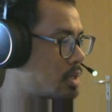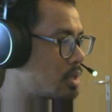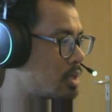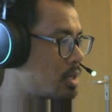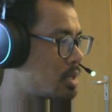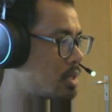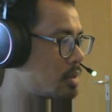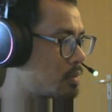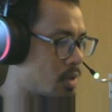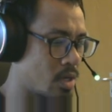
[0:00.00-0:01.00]

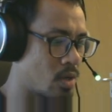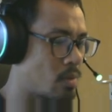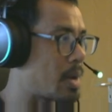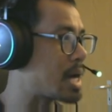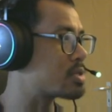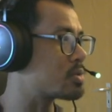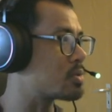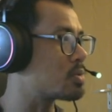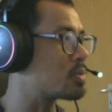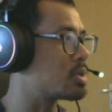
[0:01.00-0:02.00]
gonna go back
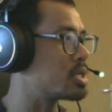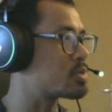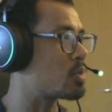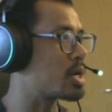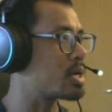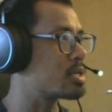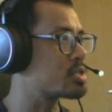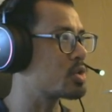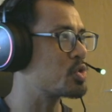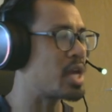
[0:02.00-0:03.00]
to this one.
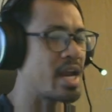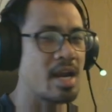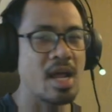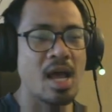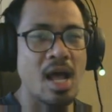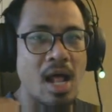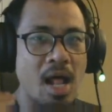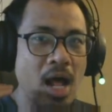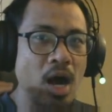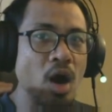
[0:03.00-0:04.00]
So you can
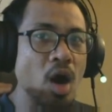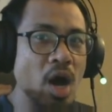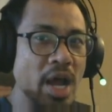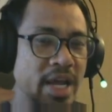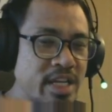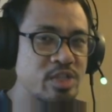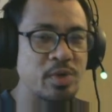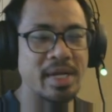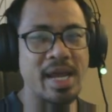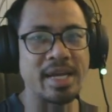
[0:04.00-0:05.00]

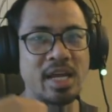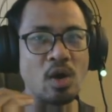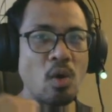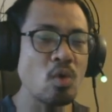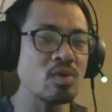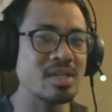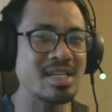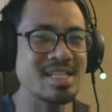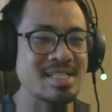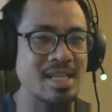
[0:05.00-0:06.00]
integrate and hook
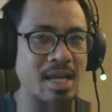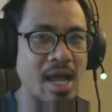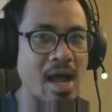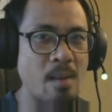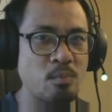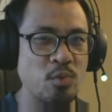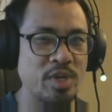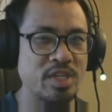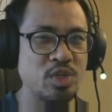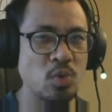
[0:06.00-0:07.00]
this thing up
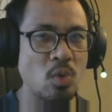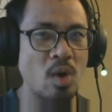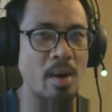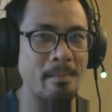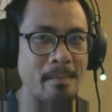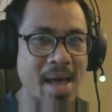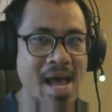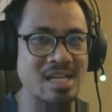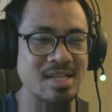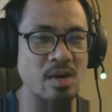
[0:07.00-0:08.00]
with your
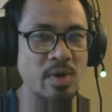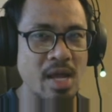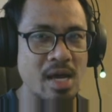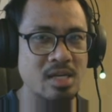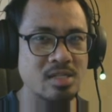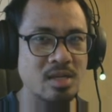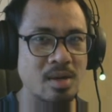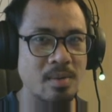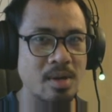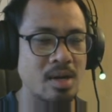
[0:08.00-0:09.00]
bash areas,
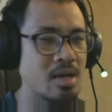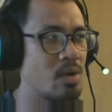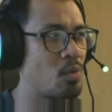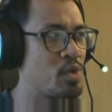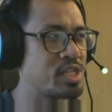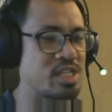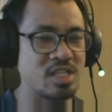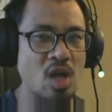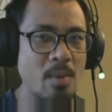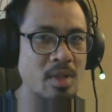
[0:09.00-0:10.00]
which
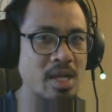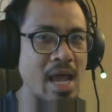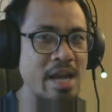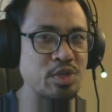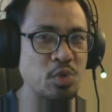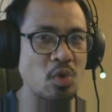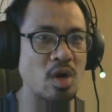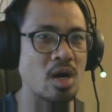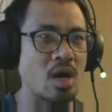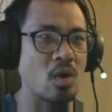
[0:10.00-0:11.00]
is normally at
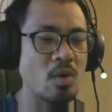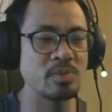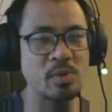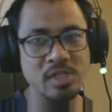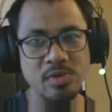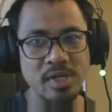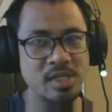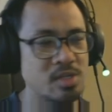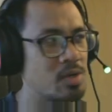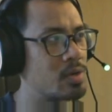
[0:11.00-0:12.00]
your home directory.
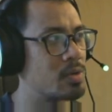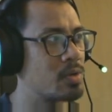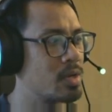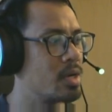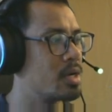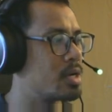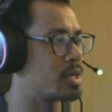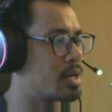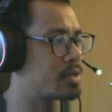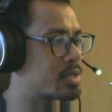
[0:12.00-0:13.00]
So
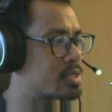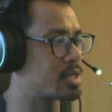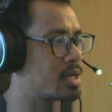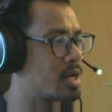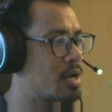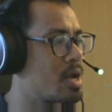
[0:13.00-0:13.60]
yeah, you can see here.